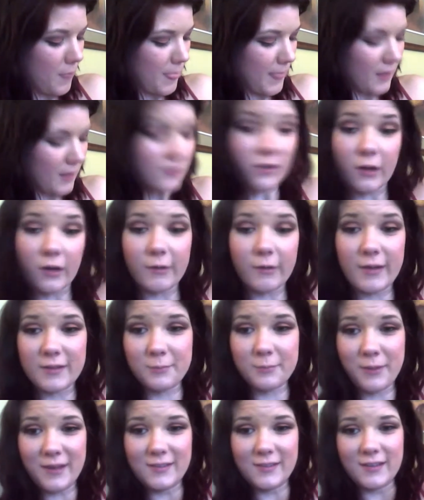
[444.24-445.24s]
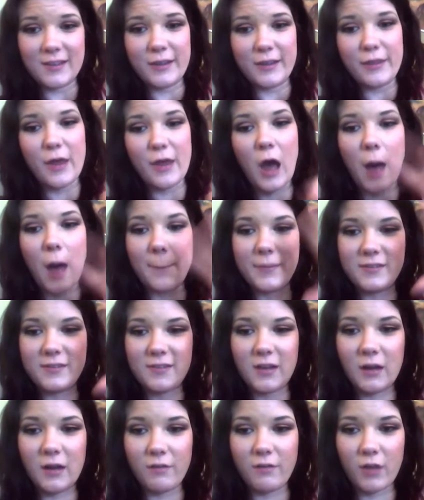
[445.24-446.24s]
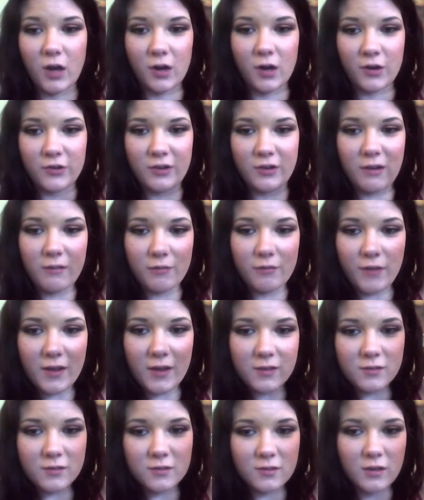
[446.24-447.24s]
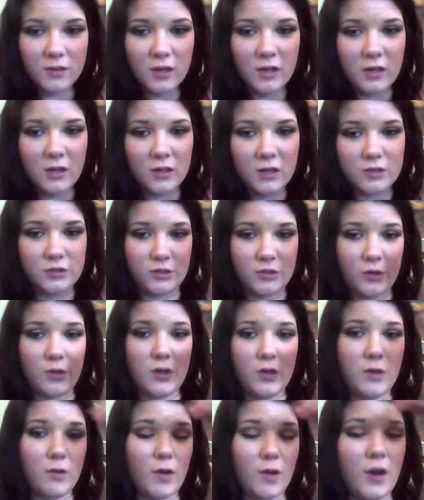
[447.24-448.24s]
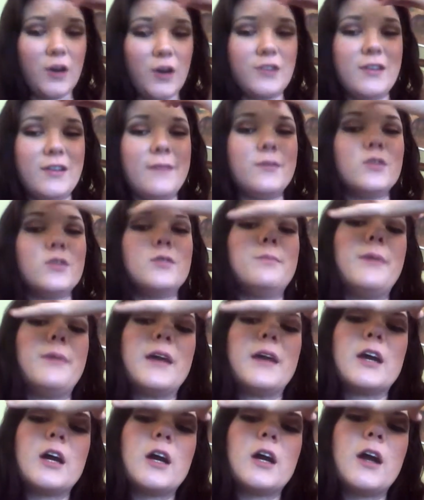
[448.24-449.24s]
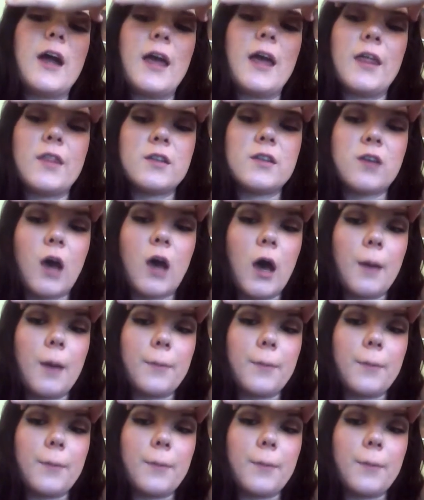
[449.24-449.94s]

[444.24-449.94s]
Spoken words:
So it's basically the opposite of the heart-shaped face. So, you know, the heart-shaped is bigger at the top